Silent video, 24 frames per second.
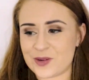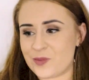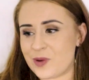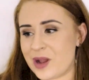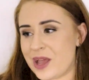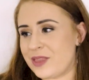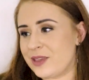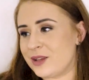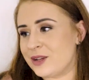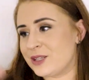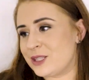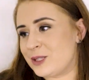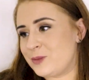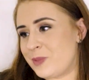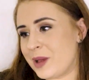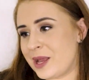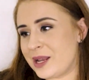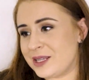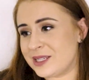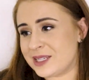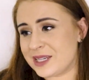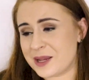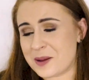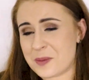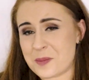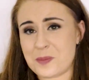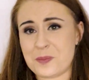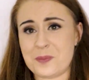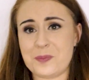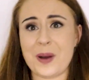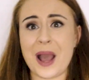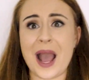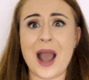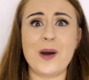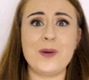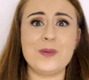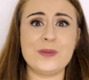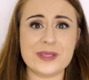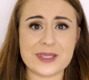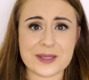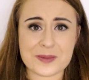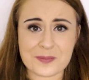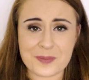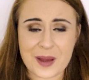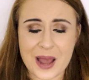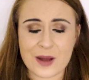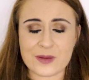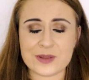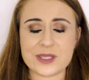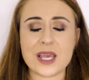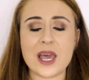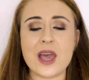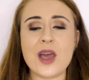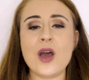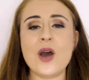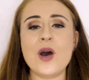whether you're spending pounds and pounds,